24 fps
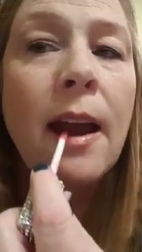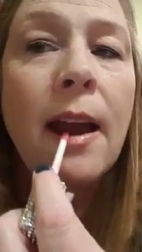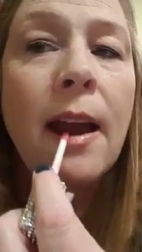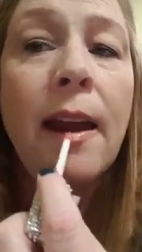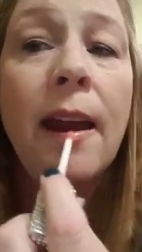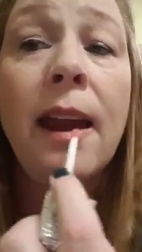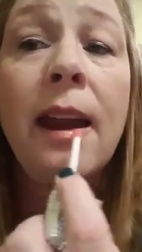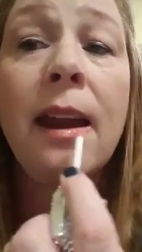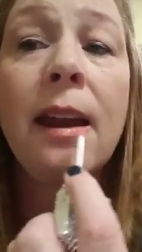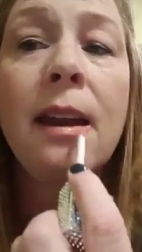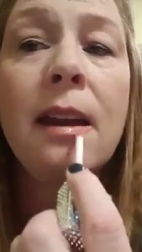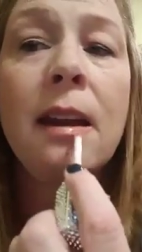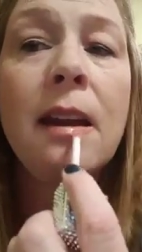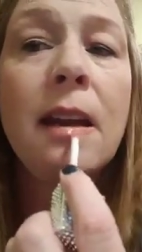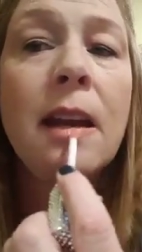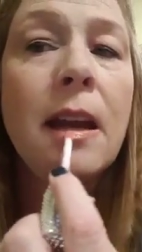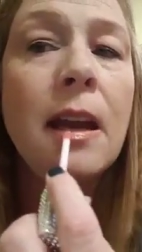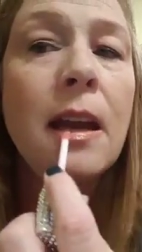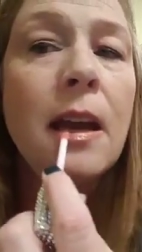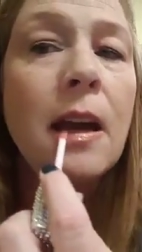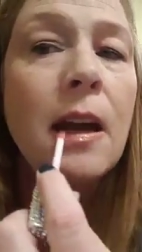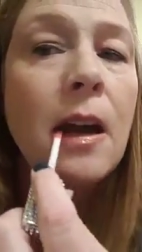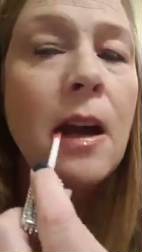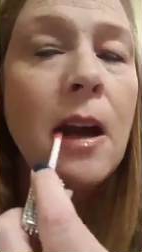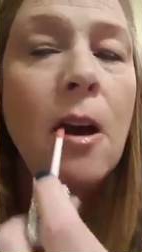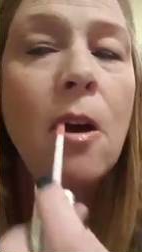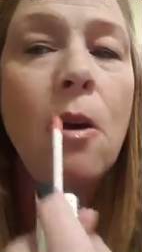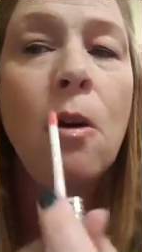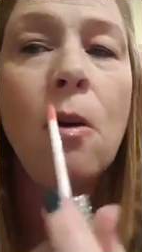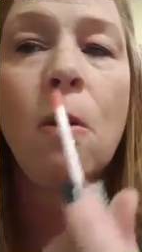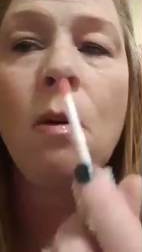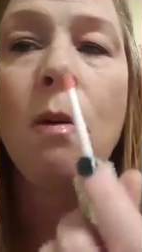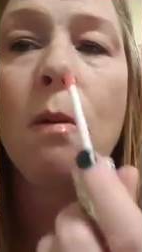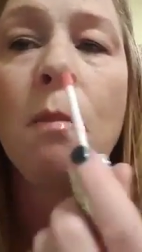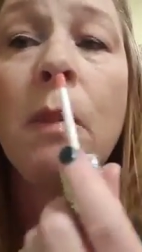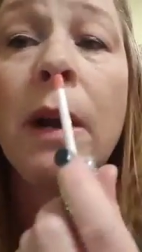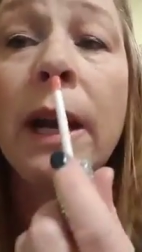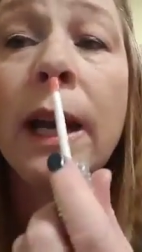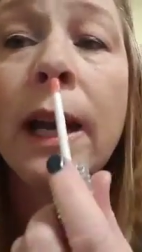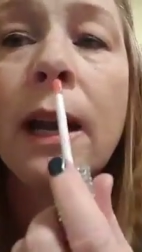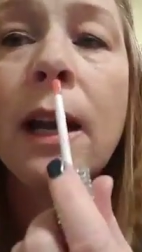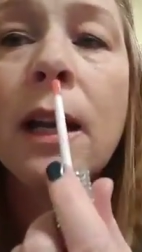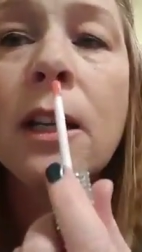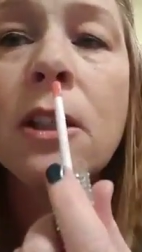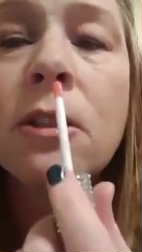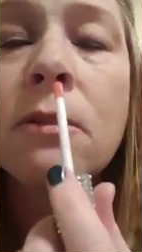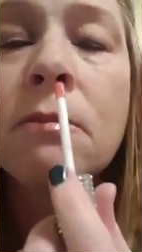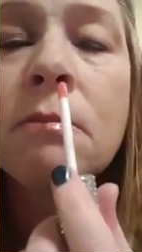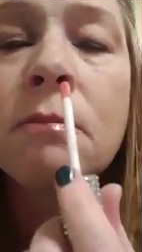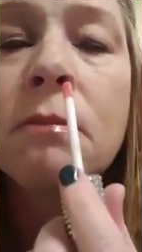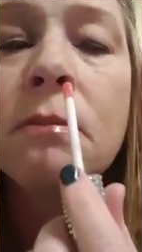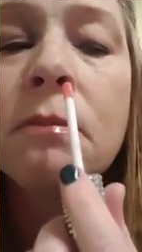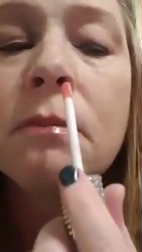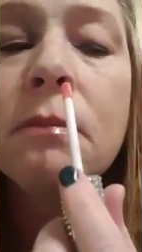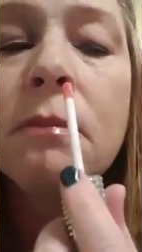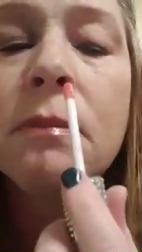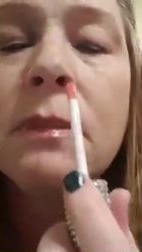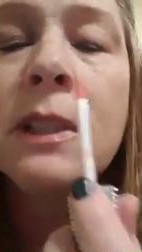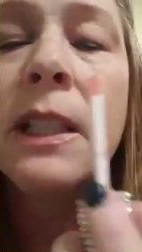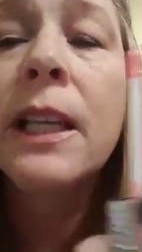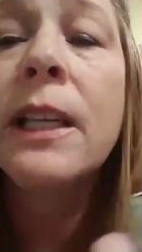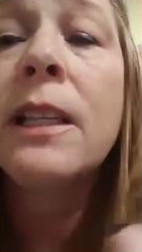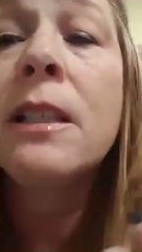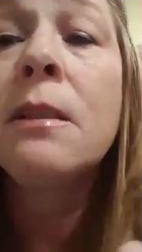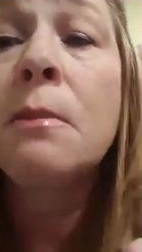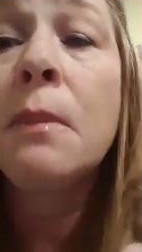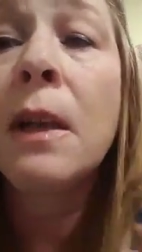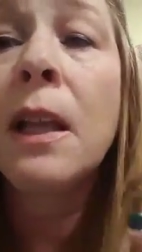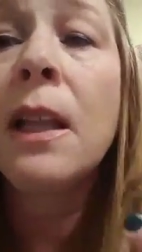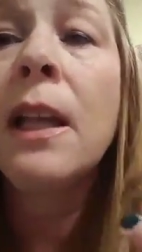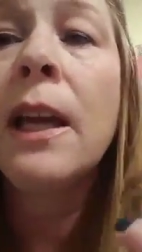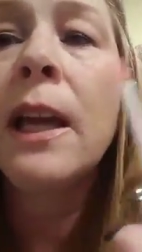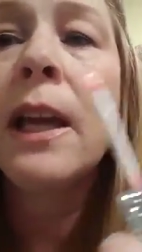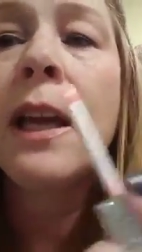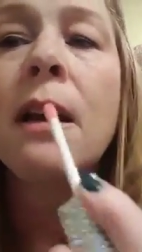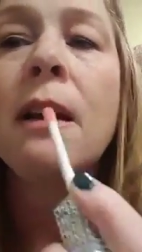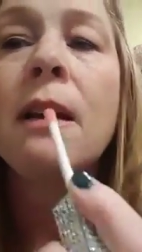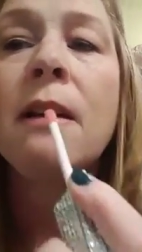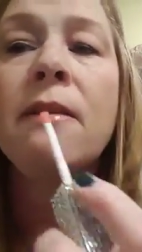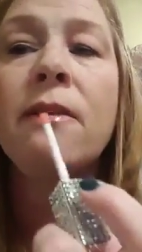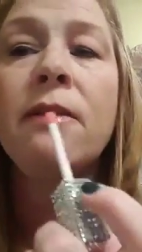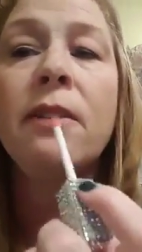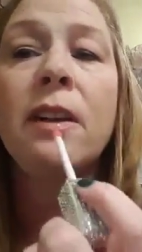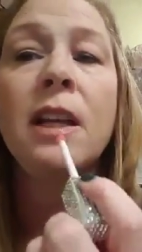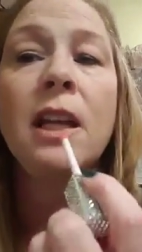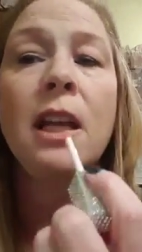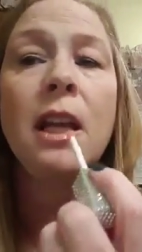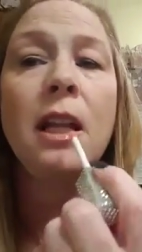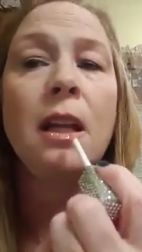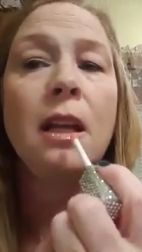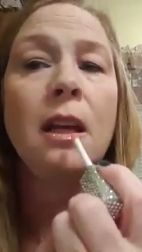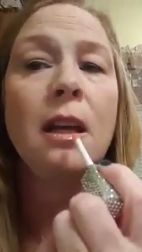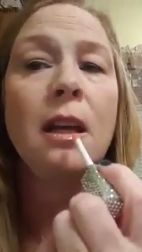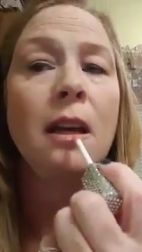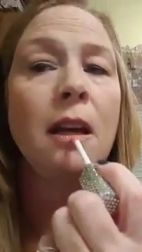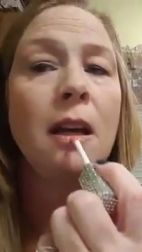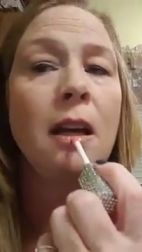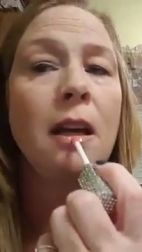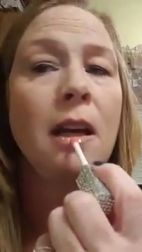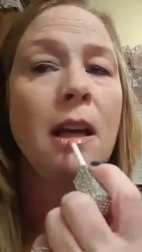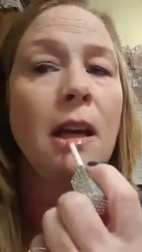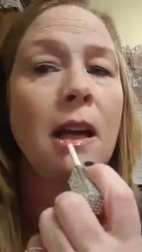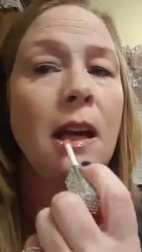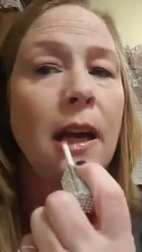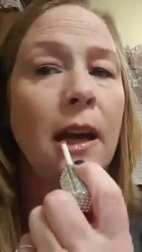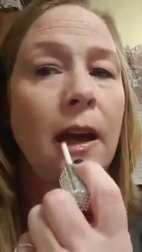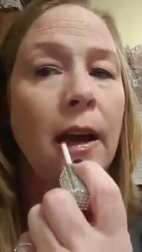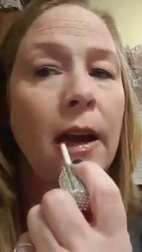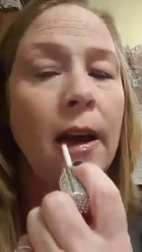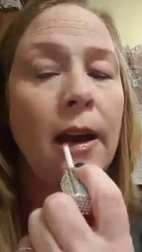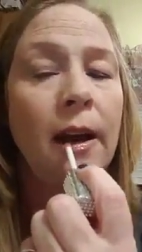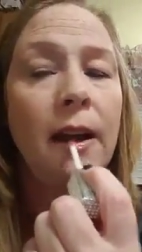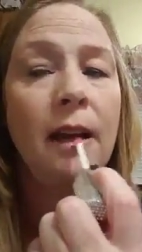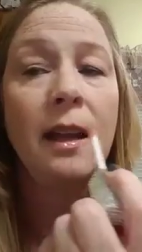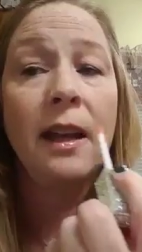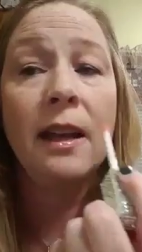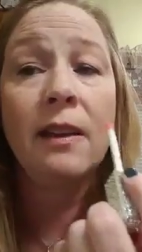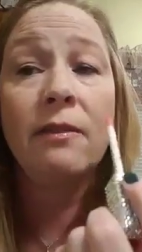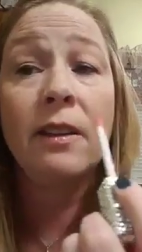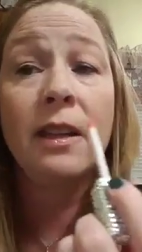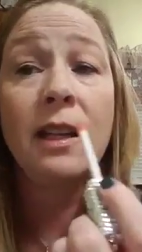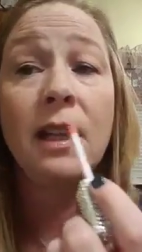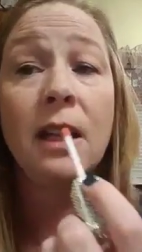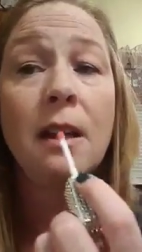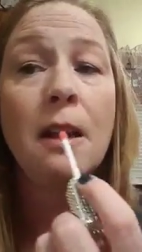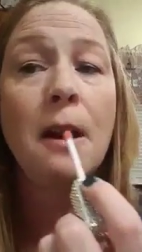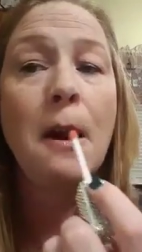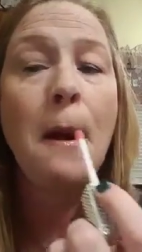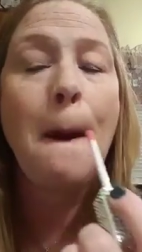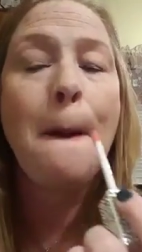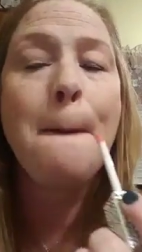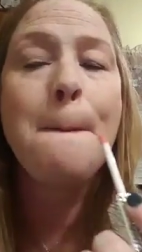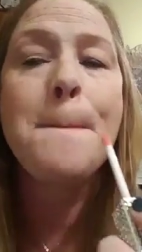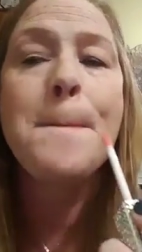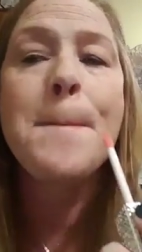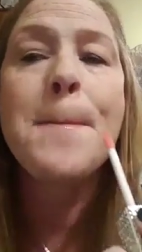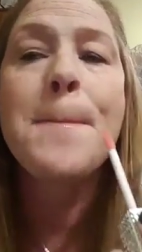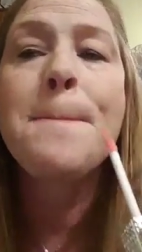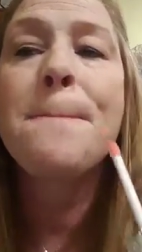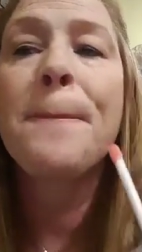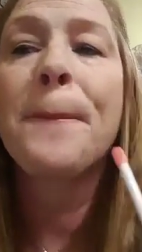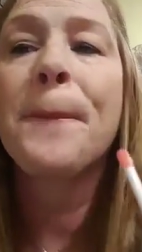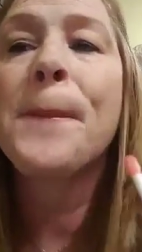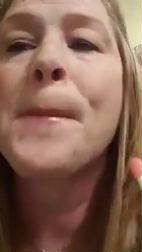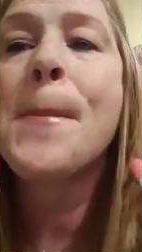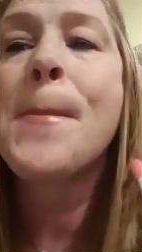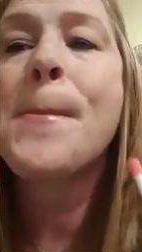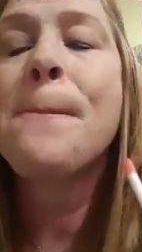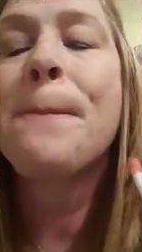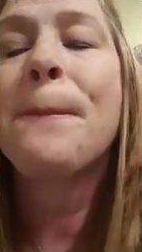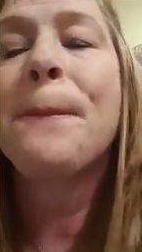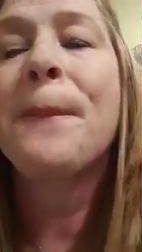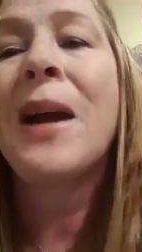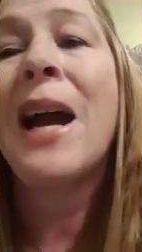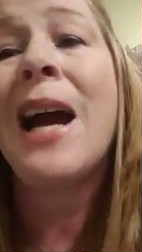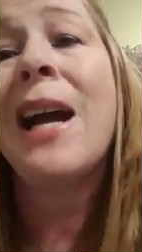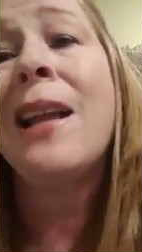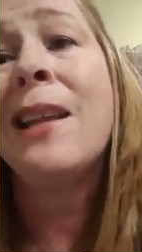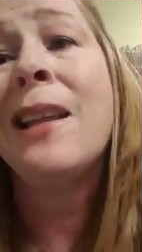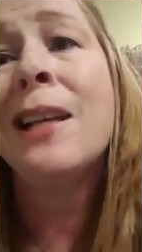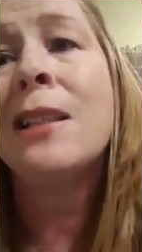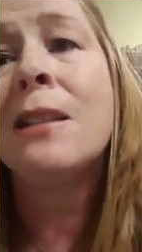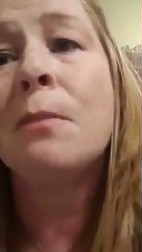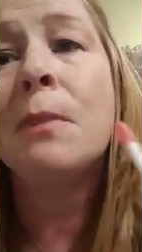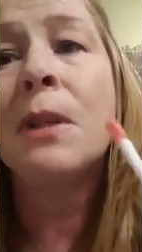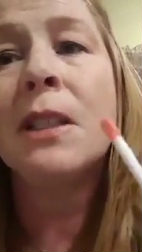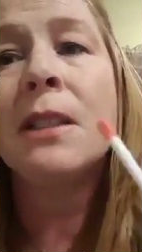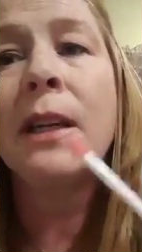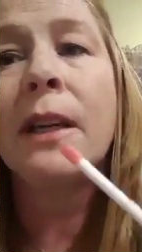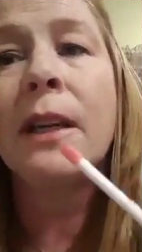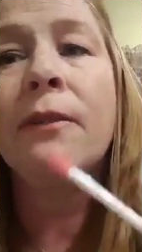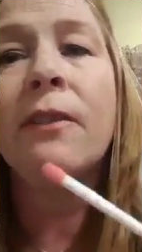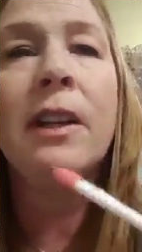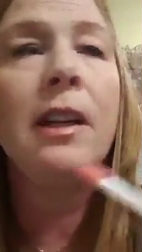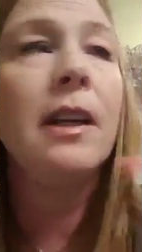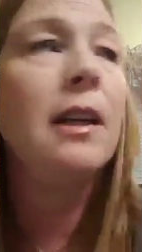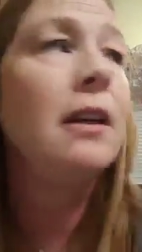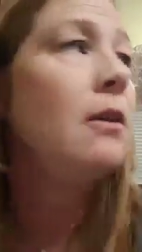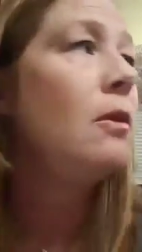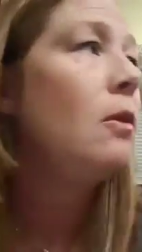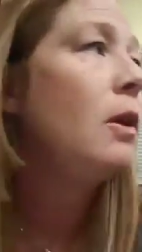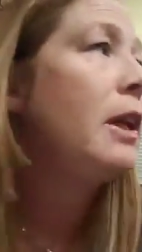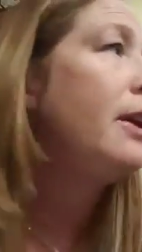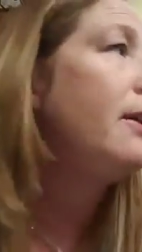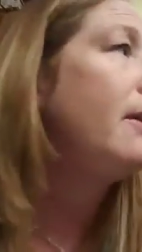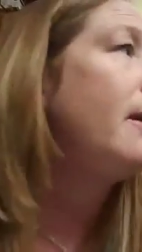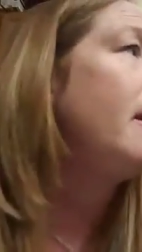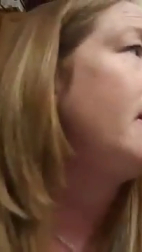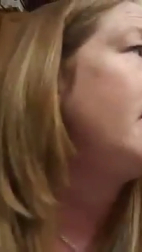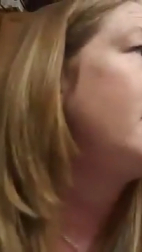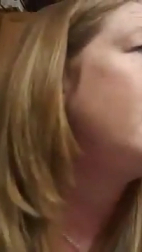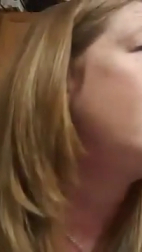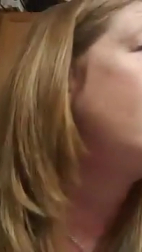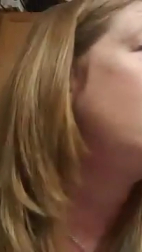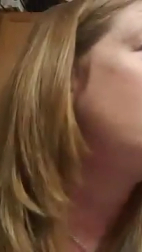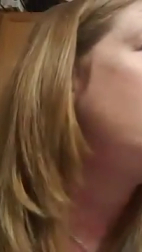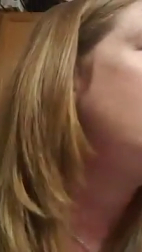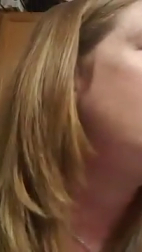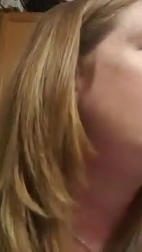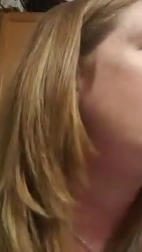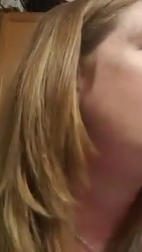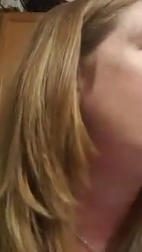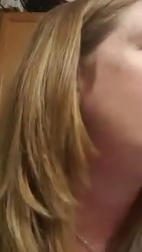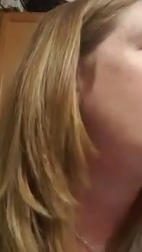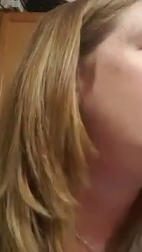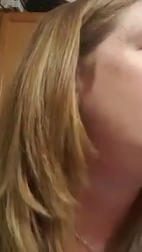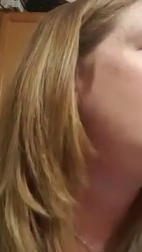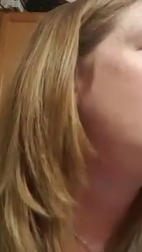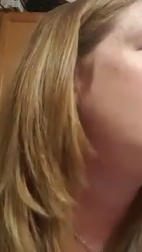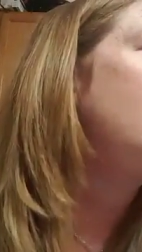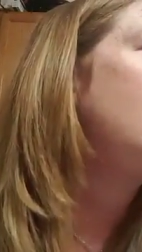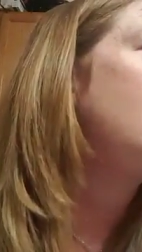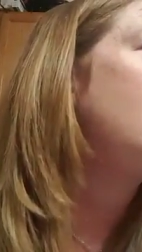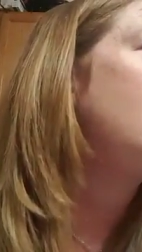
And, oh my gosh, they smell like vanilla. You like vanilla? I think it smells like vanilla. What do you think? Smell like vanilla?